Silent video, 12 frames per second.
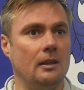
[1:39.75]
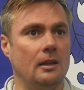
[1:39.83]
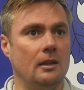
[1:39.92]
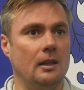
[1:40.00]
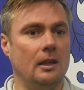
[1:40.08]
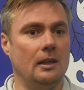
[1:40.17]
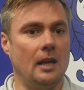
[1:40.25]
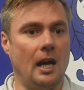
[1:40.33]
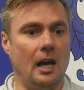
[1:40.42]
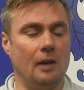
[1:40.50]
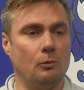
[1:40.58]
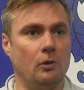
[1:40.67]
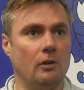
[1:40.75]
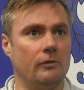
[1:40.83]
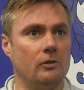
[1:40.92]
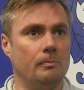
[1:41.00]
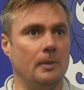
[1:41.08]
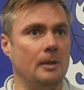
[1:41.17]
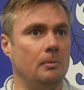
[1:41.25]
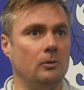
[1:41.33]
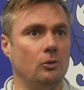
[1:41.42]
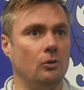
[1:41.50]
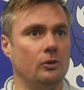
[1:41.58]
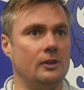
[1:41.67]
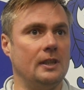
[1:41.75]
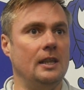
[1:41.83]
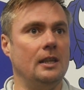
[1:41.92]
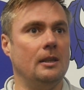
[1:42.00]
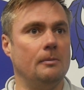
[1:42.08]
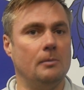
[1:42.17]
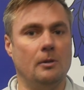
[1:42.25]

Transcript: The hard work that people don't see,